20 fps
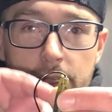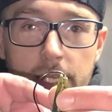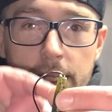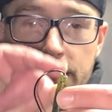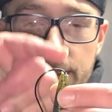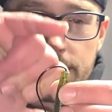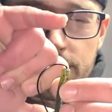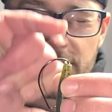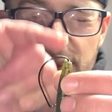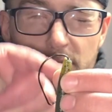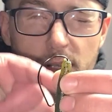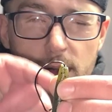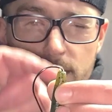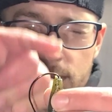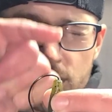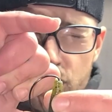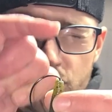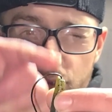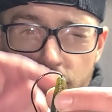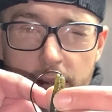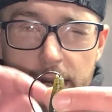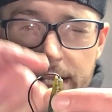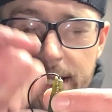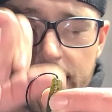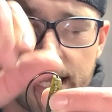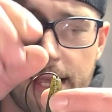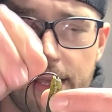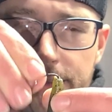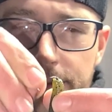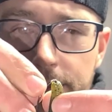and come straight
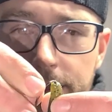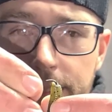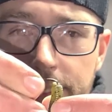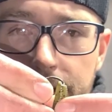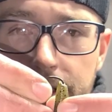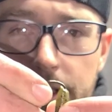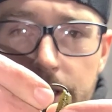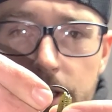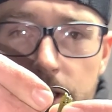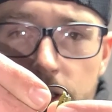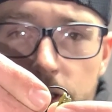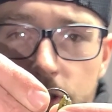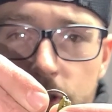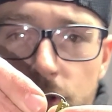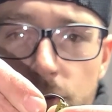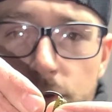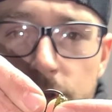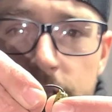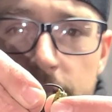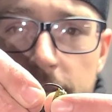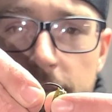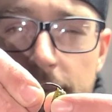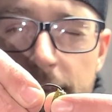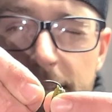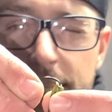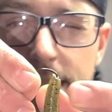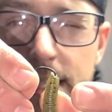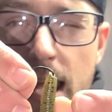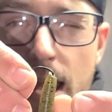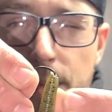down. As soon as it
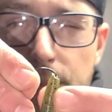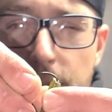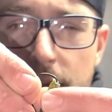hits that